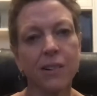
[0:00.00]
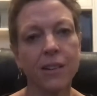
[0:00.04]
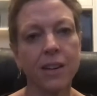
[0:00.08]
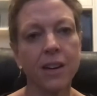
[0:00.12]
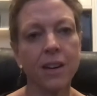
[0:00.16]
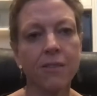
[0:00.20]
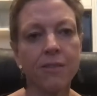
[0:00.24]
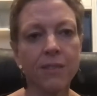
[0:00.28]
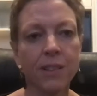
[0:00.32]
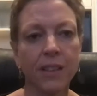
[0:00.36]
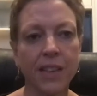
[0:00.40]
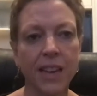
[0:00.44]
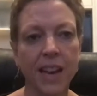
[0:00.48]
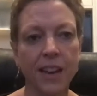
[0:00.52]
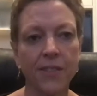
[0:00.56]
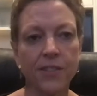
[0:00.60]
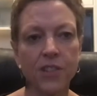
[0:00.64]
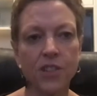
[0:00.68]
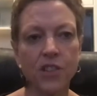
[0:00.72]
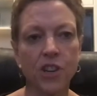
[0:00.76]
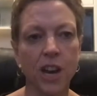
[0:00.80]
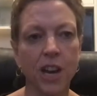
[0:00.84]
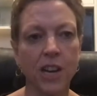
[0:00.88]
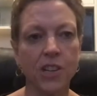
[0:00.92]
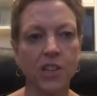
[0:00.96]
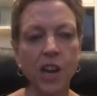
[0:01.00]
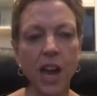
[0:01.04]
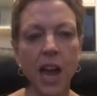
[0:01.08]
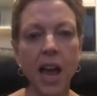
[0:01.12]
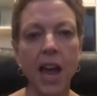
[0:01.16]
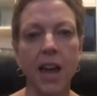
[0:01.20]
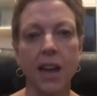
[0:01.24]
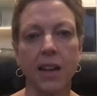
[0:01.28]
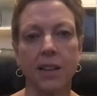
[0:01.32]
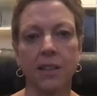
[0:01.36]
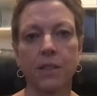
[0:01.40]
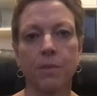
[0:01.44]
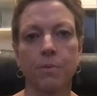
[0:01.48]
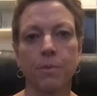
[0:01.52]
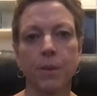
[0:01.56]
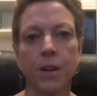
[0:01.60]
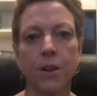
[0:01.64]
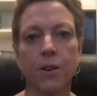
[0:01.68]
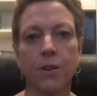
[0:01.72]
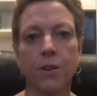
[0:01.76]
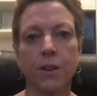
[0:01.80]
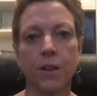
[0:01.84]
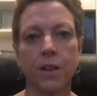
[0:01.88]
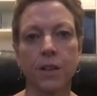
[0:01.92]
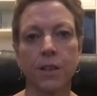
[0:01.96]
you don't really have to change hats,
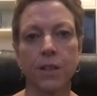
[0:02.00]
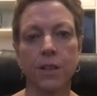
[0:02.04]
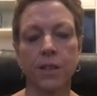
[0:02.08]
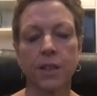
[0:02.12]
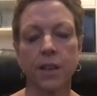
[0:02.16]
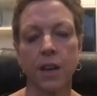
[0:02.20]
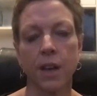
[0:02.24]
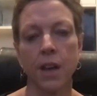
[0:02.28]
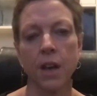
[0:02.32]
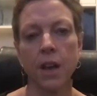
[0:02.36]
because